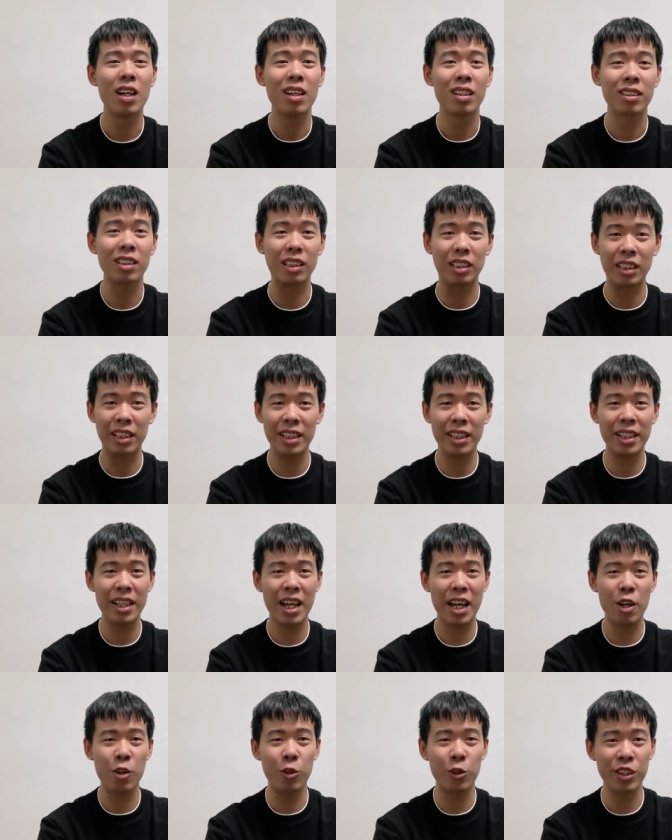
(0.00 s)
Today
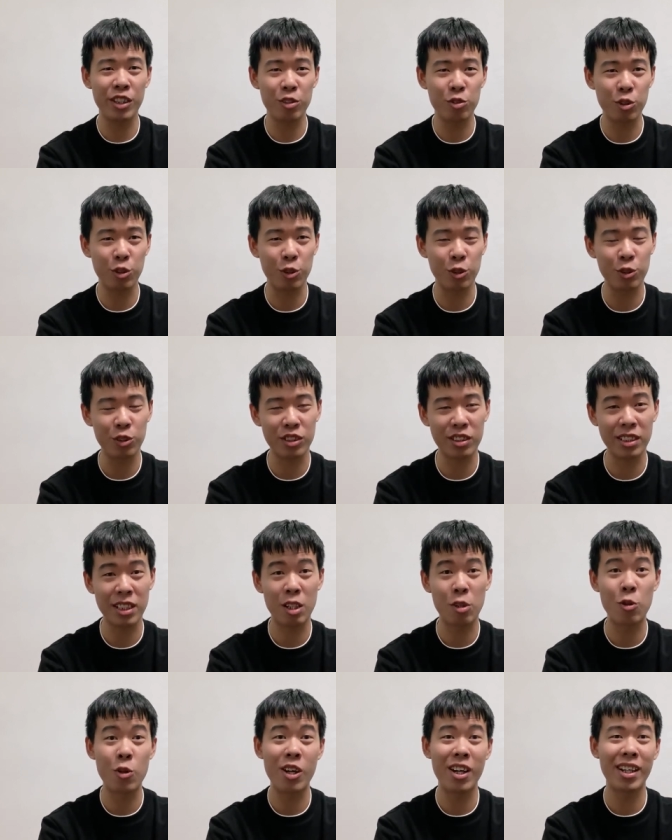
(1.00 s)
I will introduce
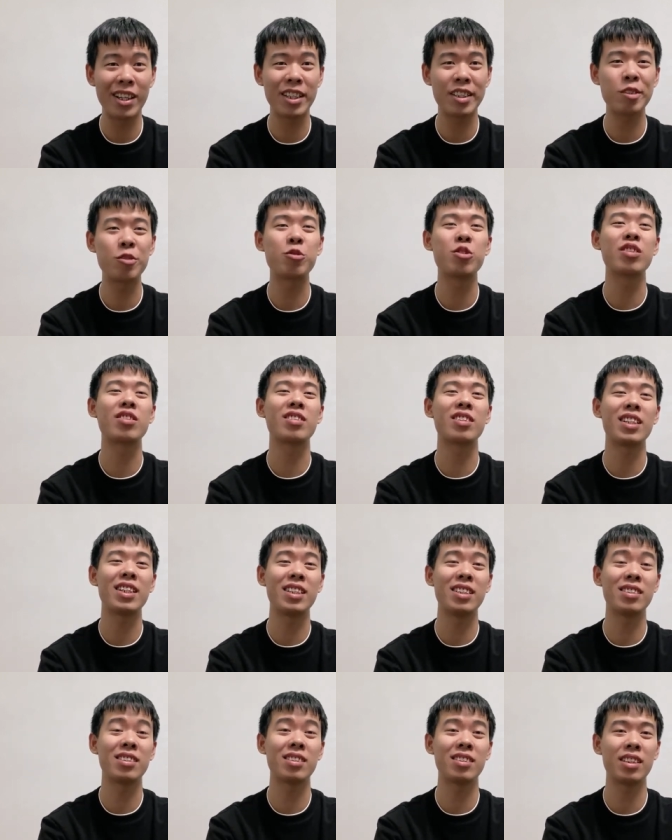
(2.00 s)
a really
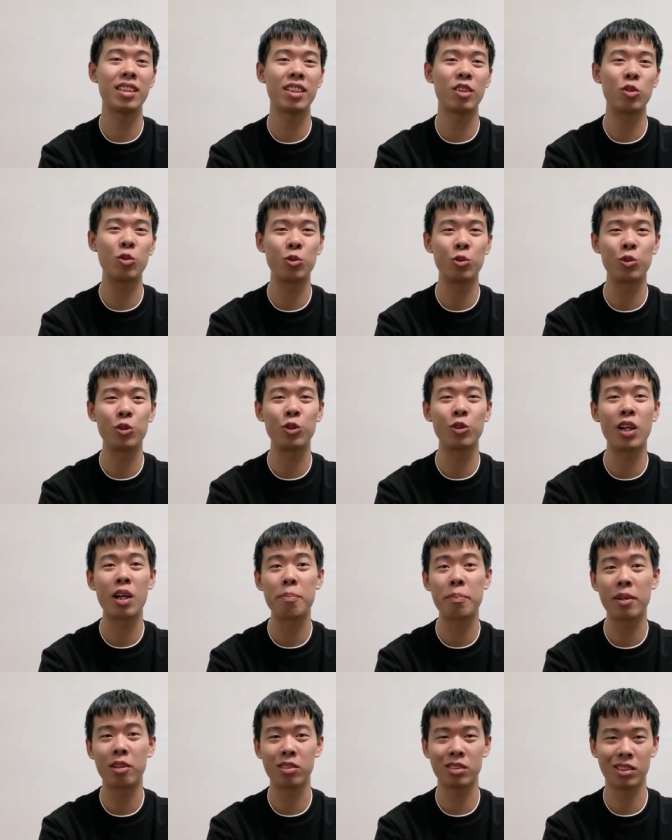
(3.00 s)
interesting thing to you
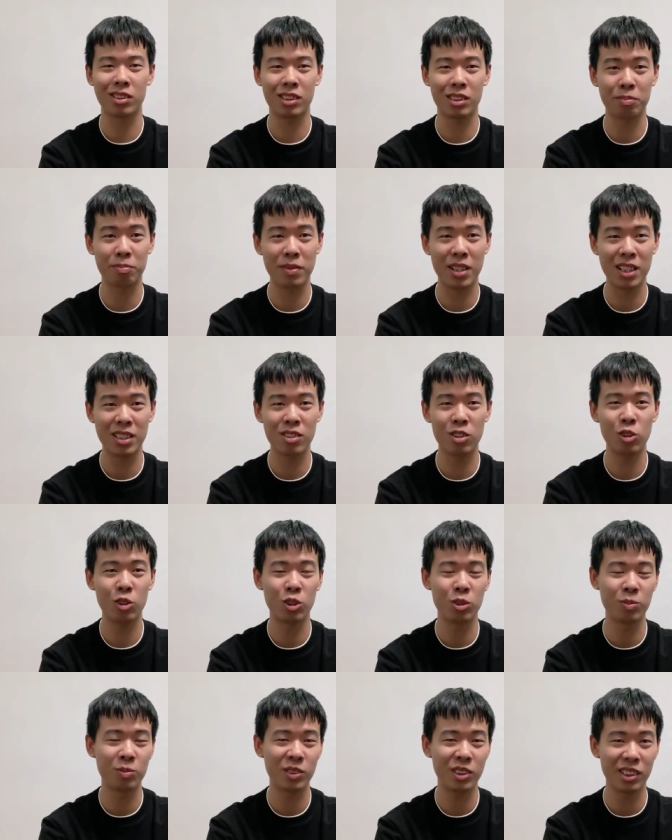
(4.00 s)
about smart
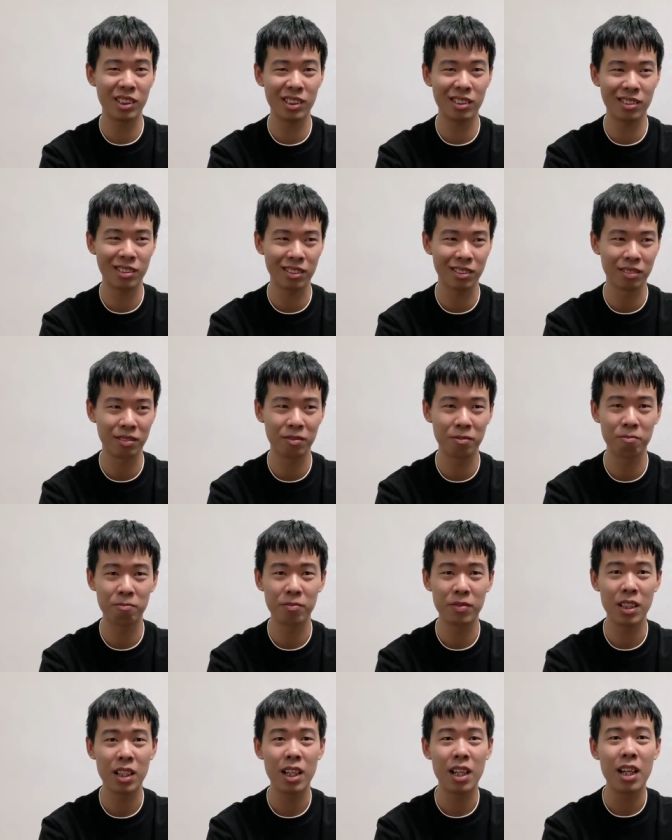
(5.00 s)
home system.
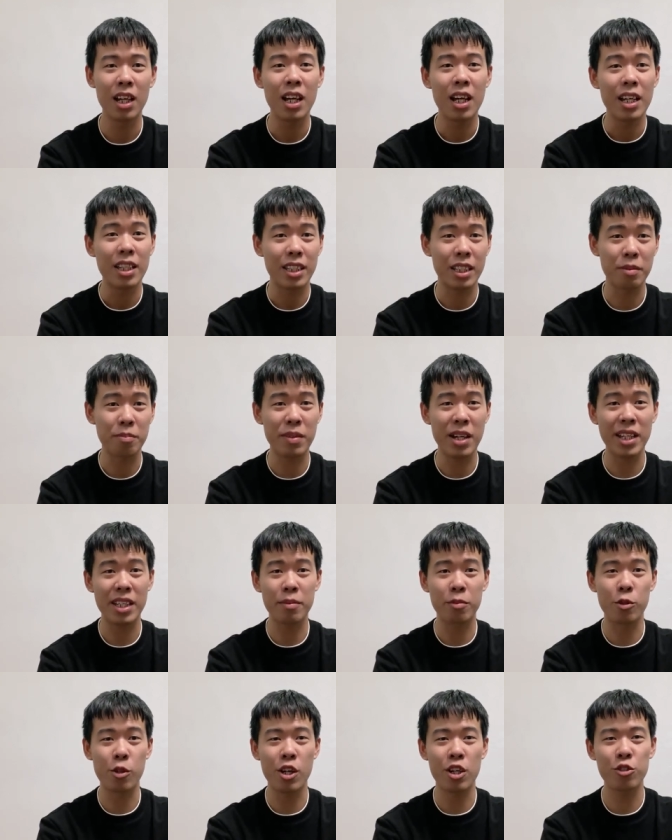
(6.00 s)
In my
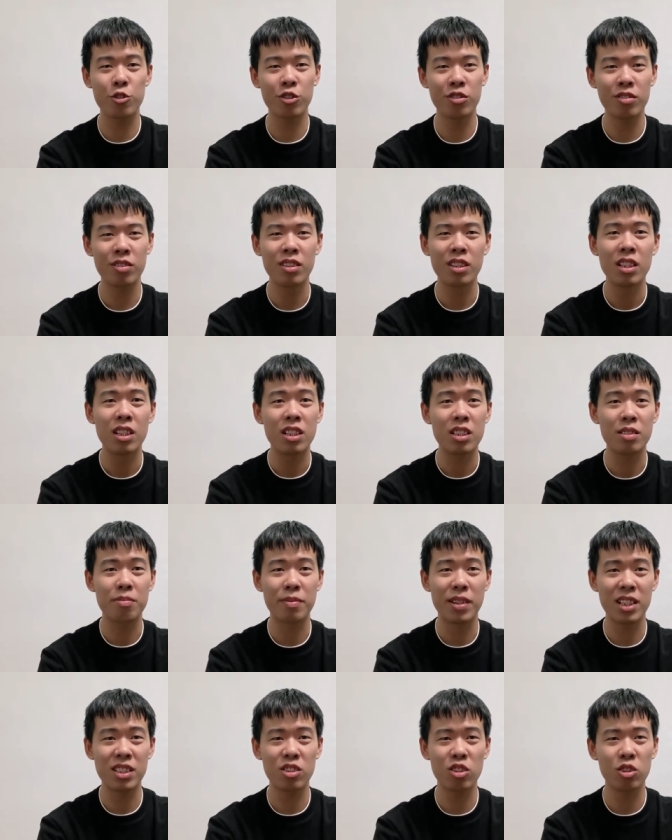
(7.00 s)
impression,
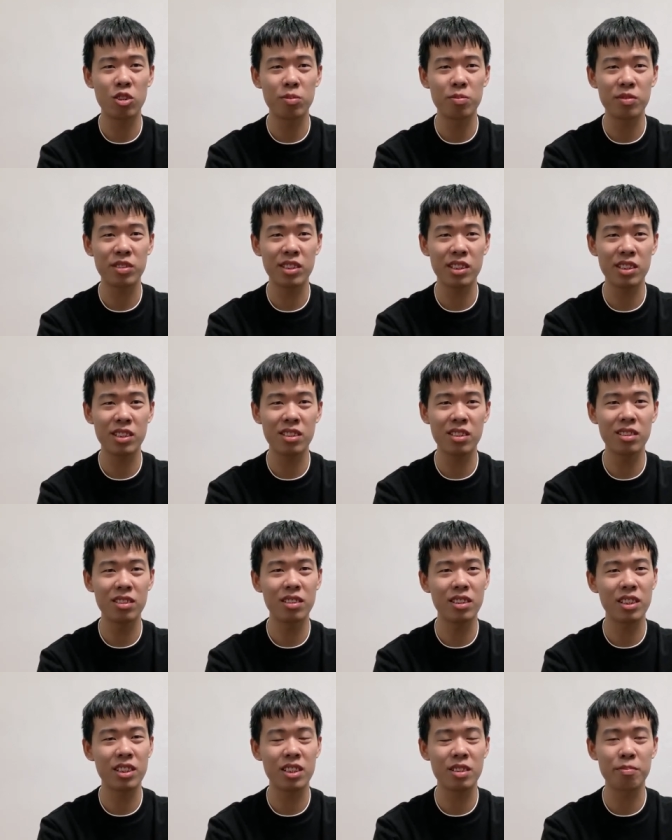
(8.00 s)
smart home
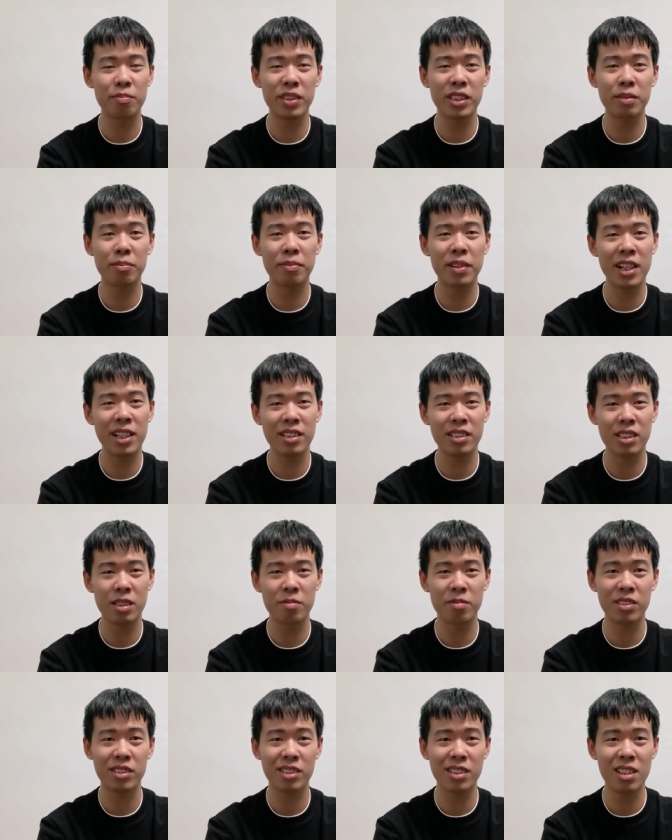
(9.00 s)
system is made by
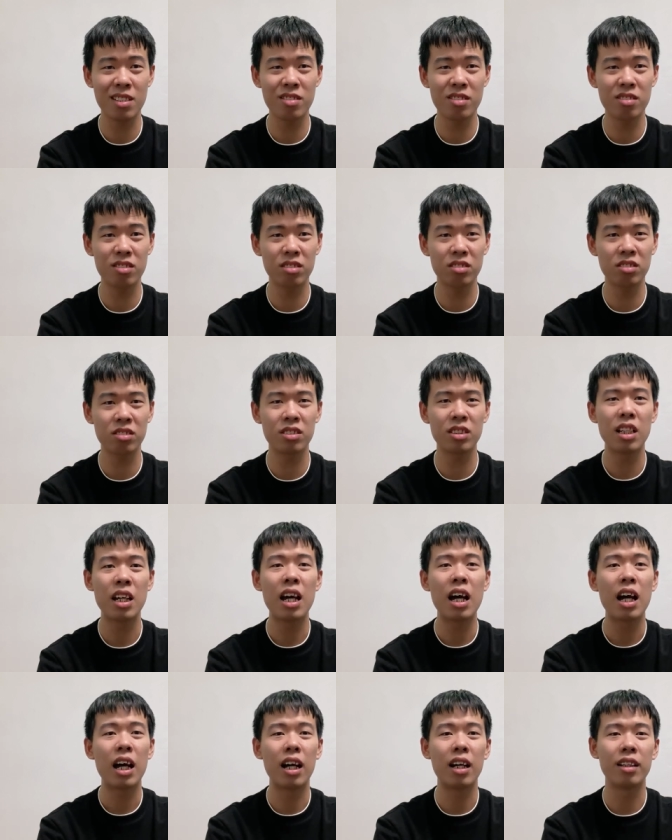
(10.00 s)
some sensors
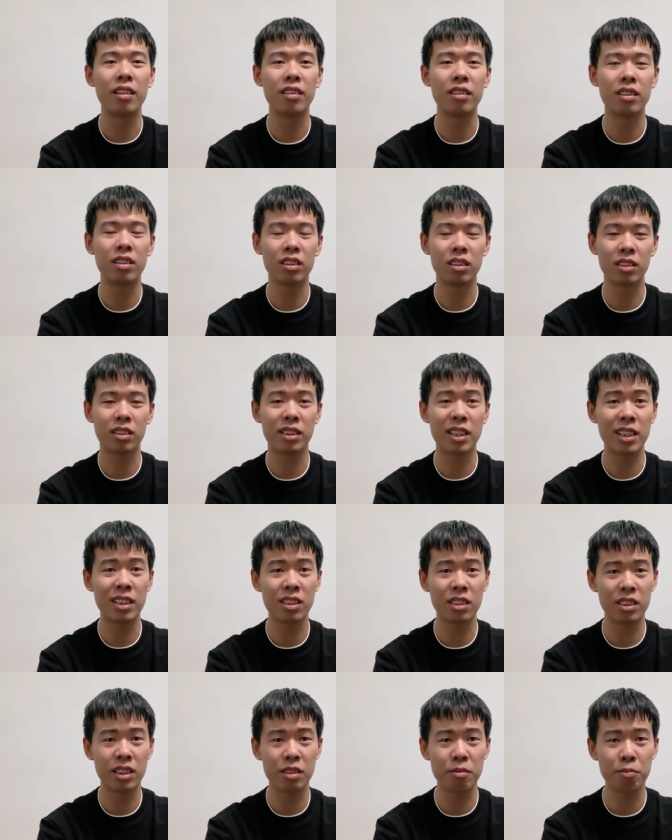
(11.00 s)
and
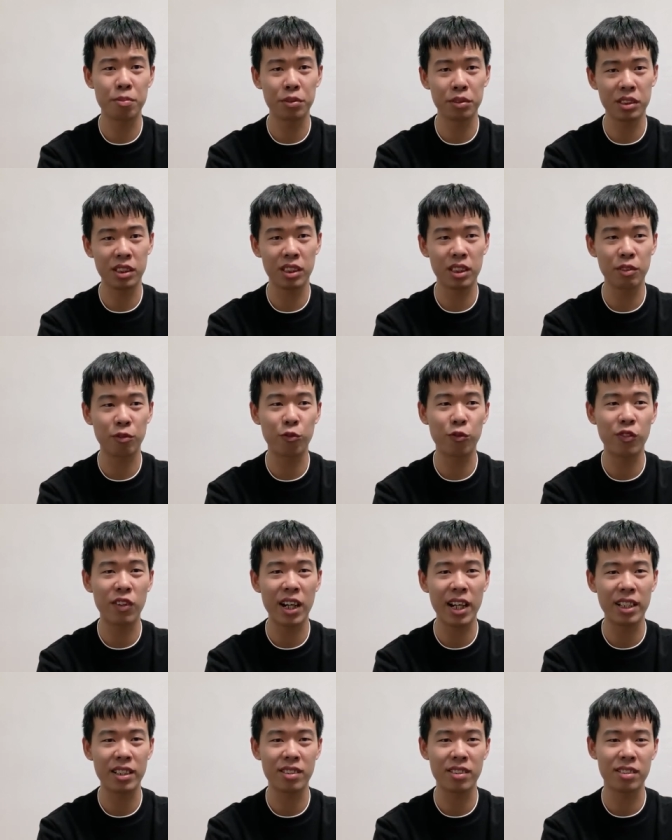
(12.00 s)
data input
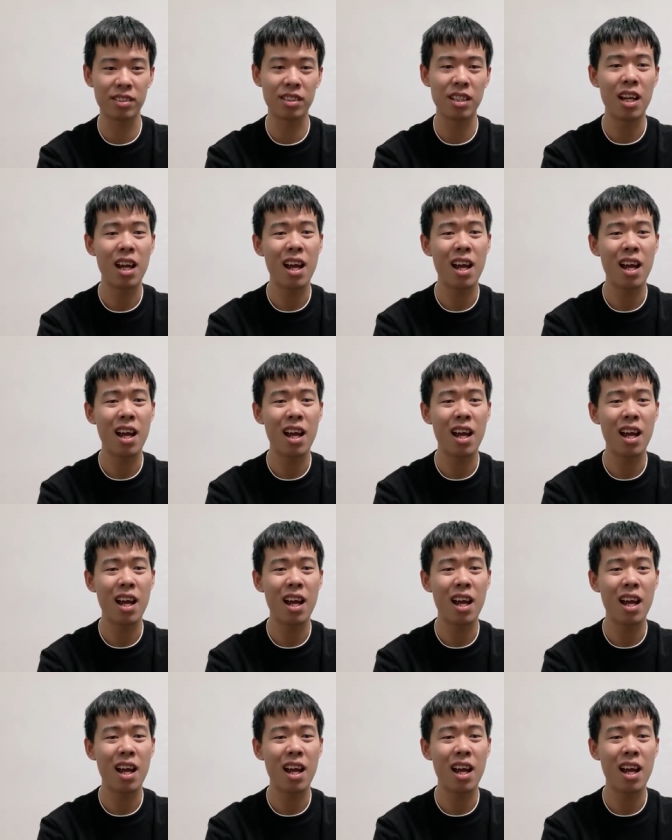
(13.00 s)
device.